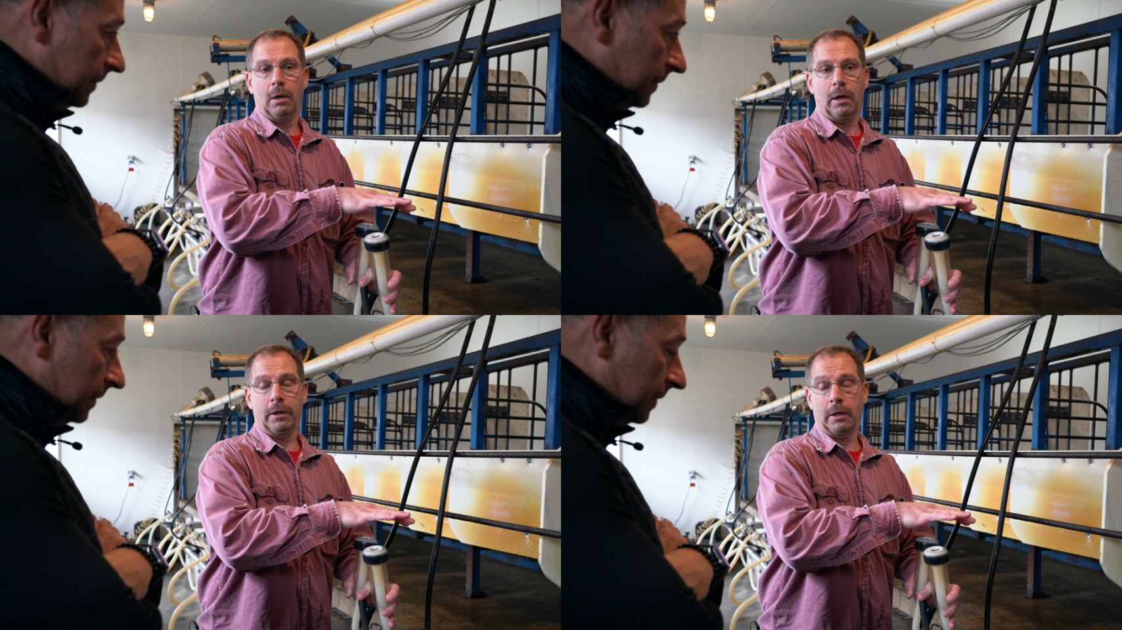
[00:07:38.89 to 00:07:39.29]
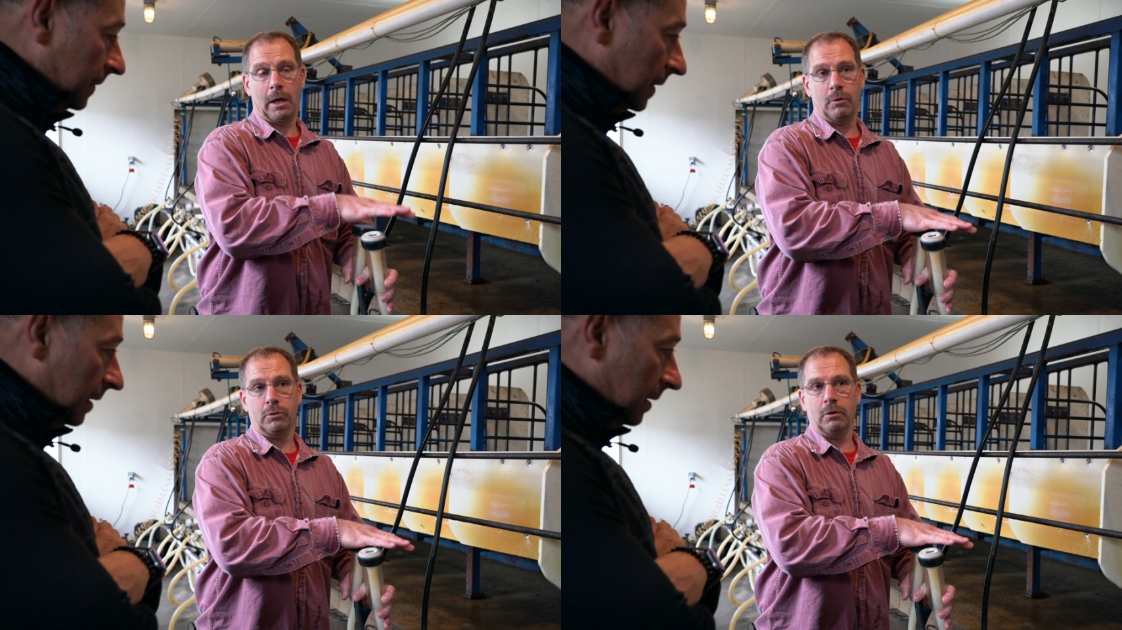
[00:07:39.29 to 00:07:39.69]
Speaker 1: I think
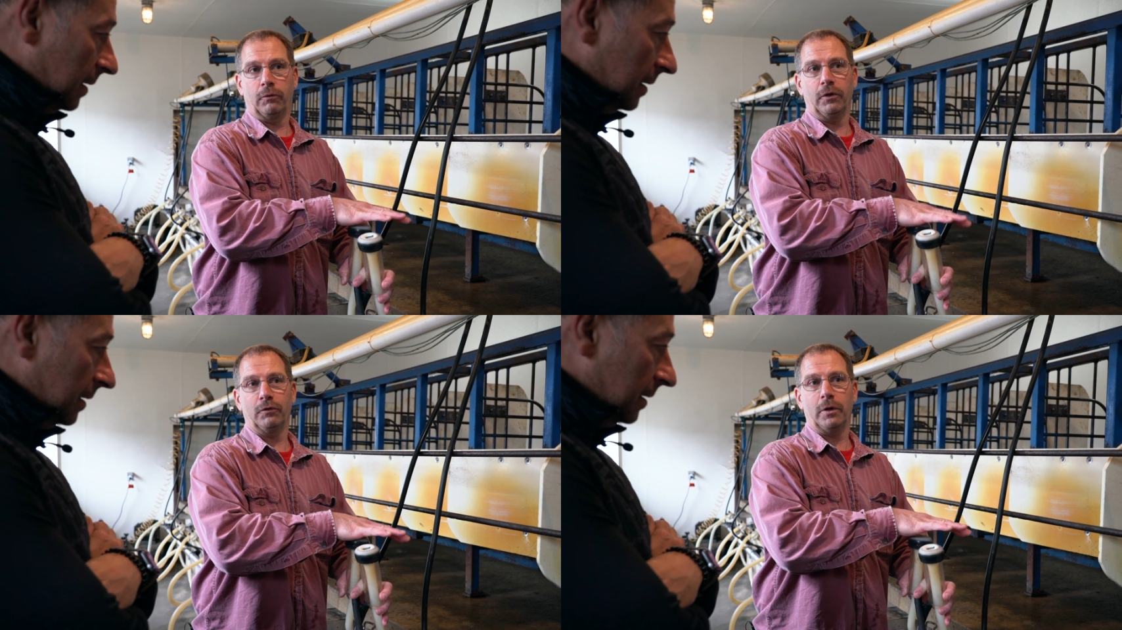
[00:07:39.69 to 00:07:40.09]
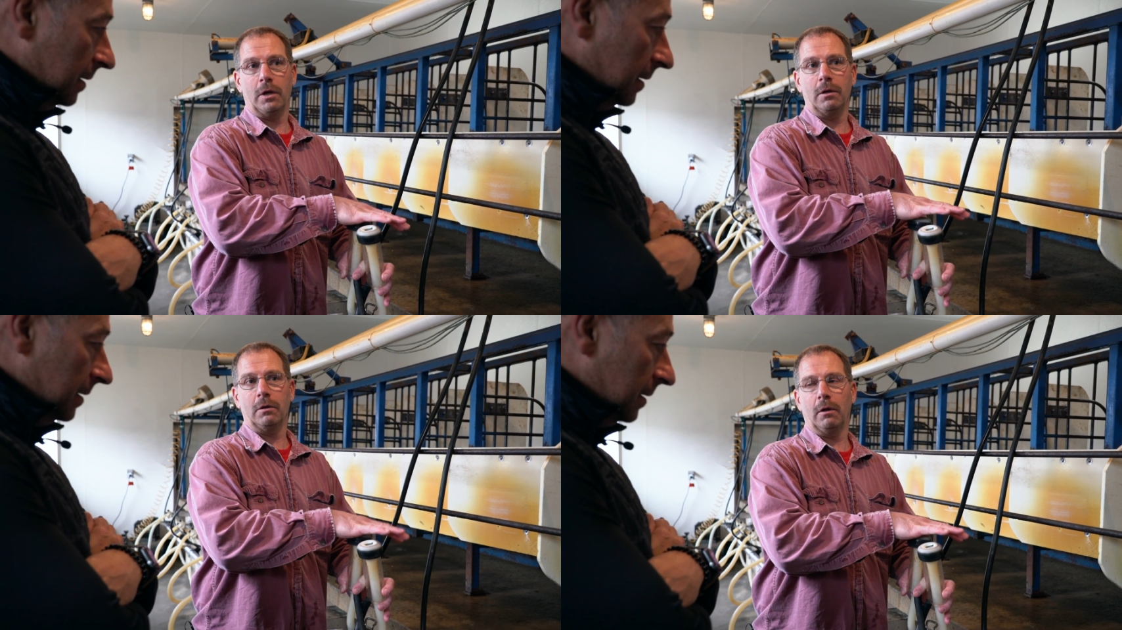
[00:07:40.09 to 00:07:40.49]
cows is
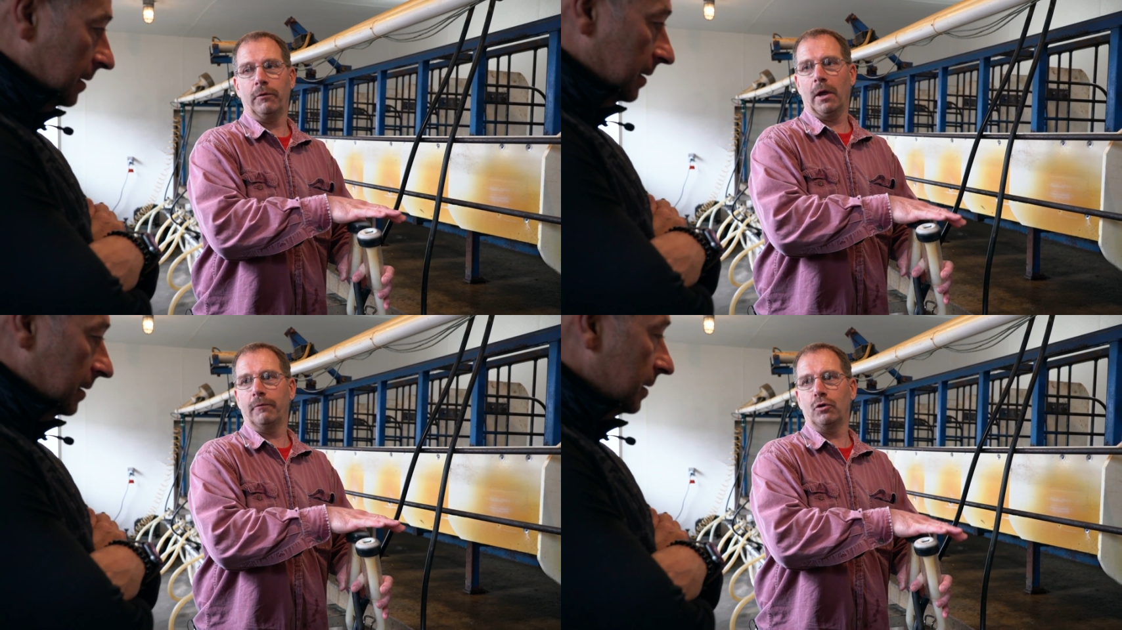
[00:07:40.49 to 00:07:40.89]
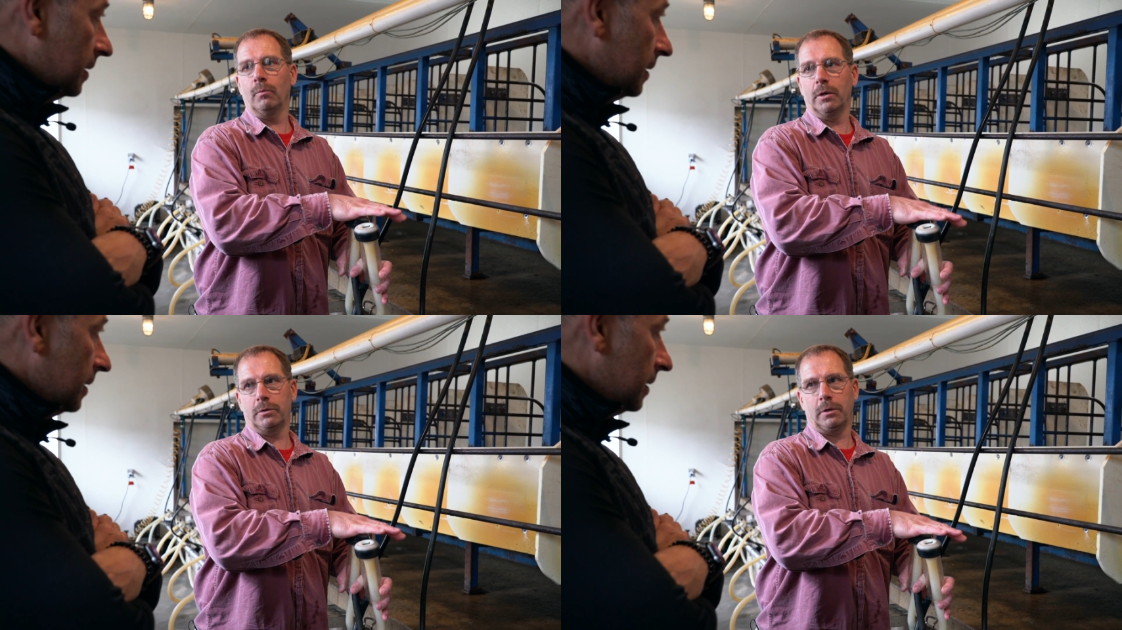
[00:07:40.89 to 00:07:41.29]
15. If you have too
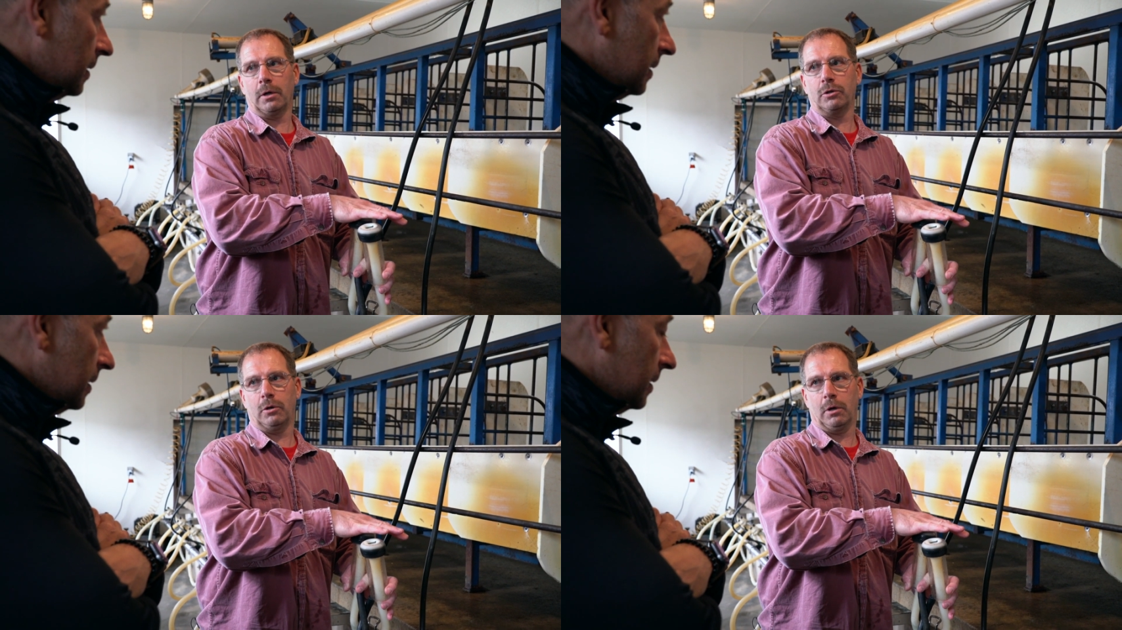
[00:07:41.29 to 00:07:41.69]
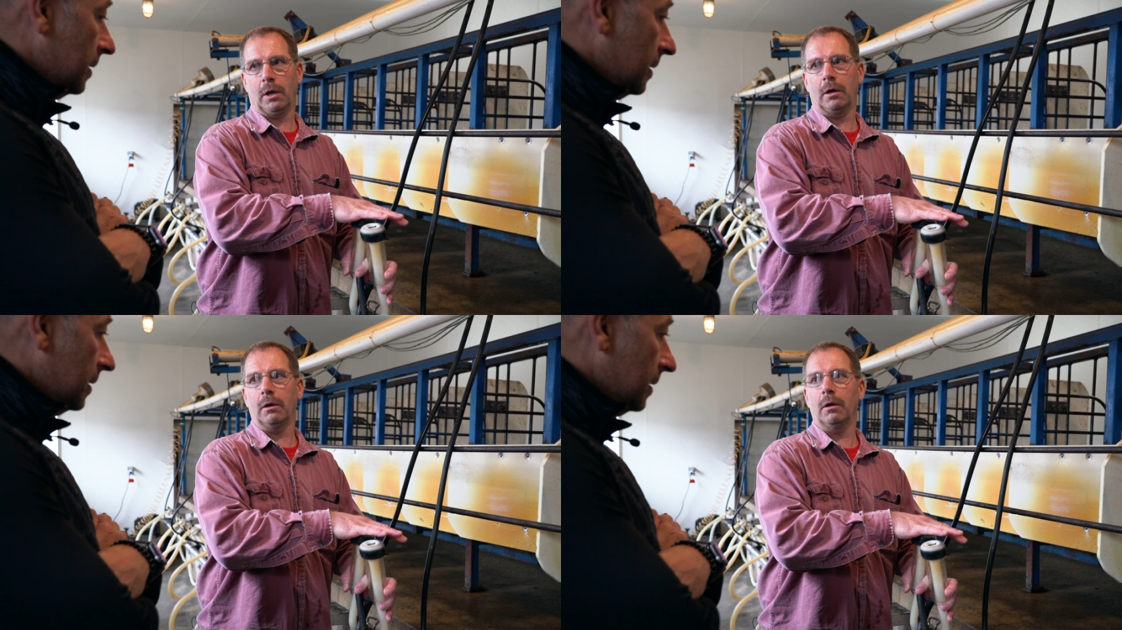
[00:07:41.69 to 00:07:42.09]
much suction or
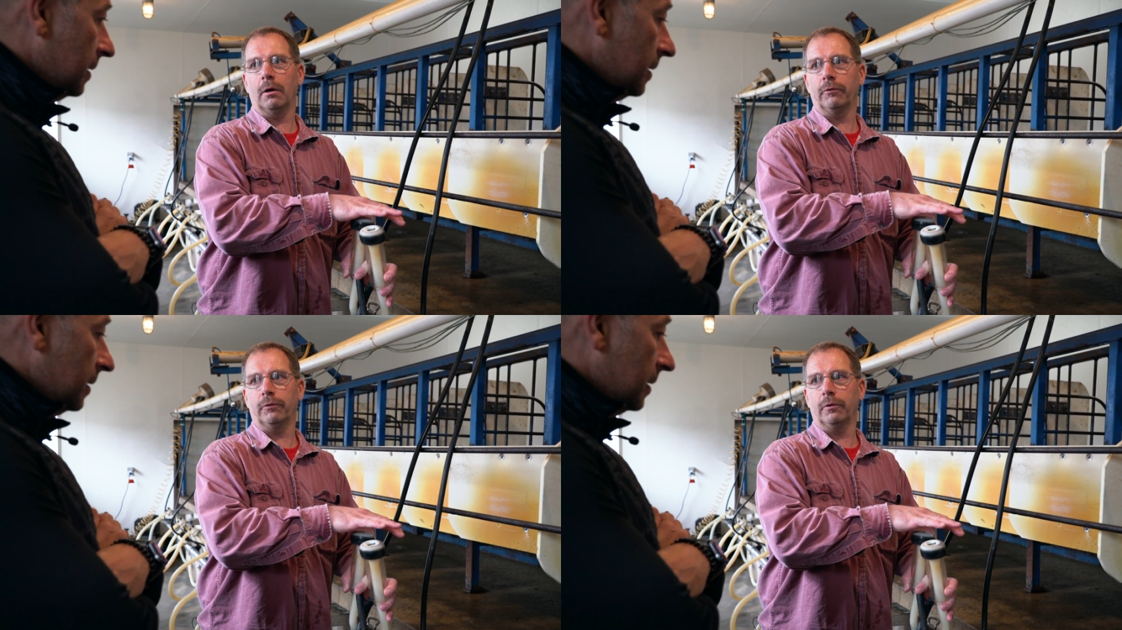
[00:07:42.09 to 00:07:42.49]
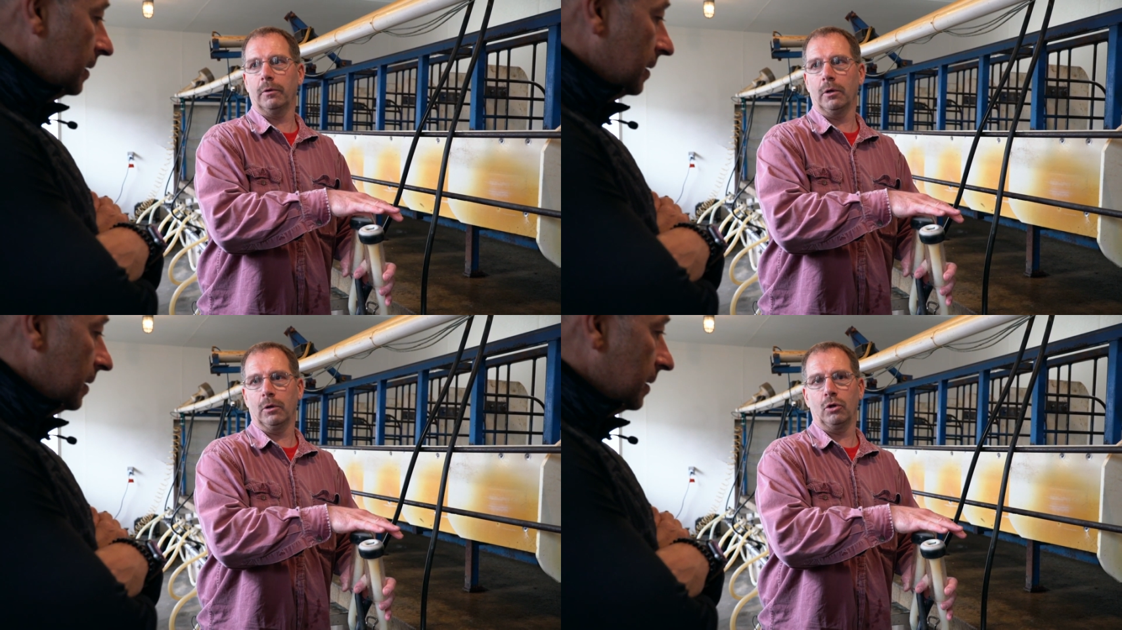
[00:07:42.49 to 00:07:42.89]
not enough,
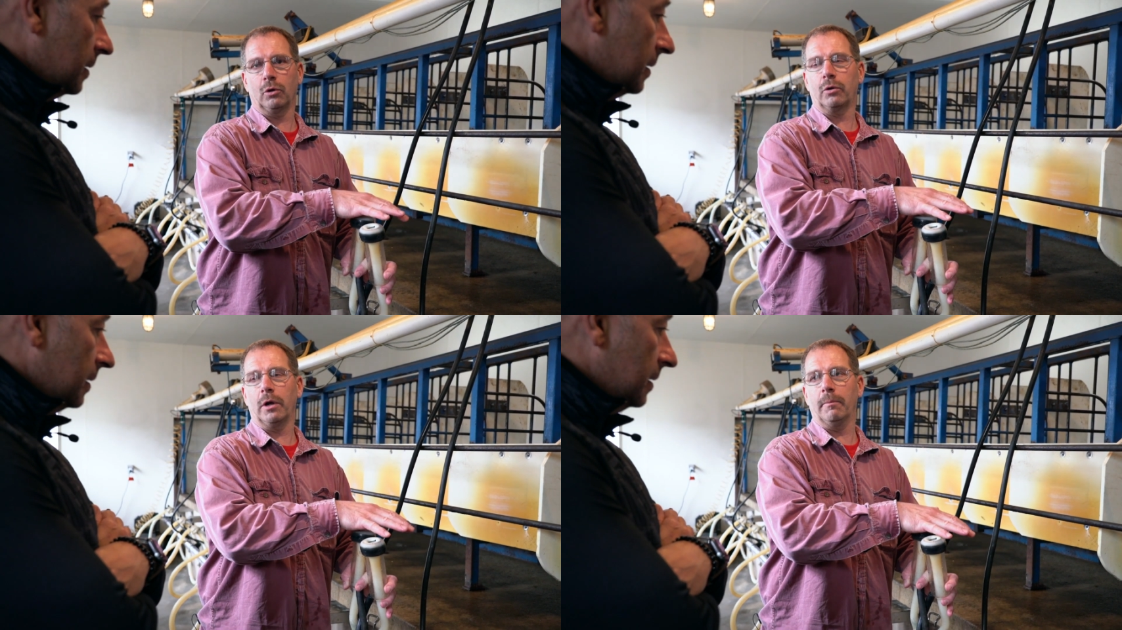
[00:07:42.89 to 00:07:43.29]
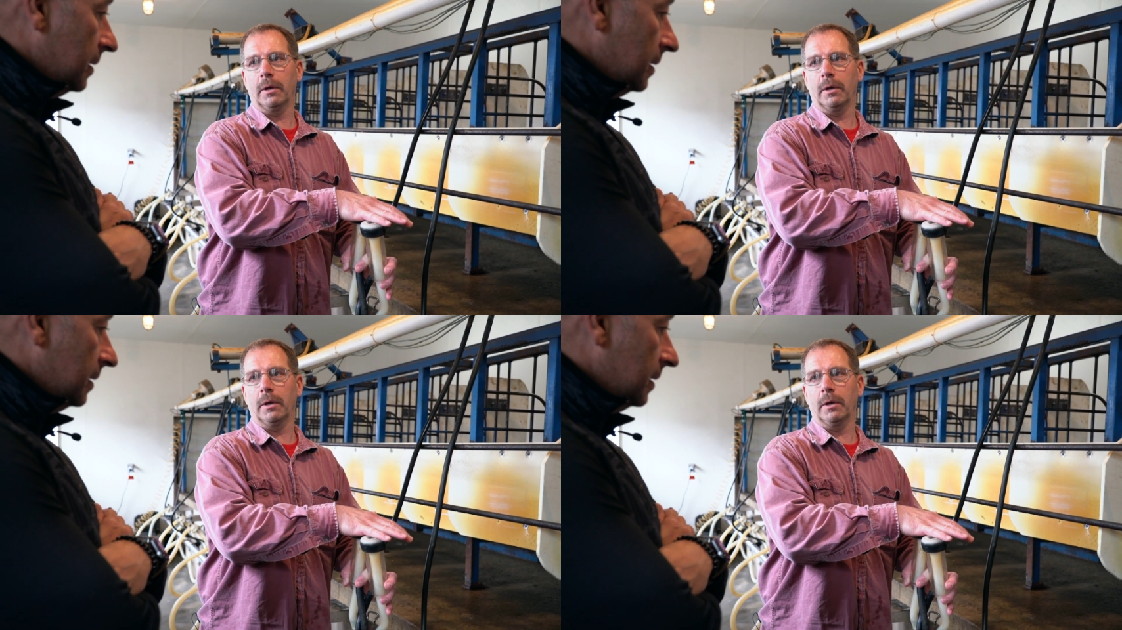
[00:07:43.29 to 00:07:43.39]
you, will create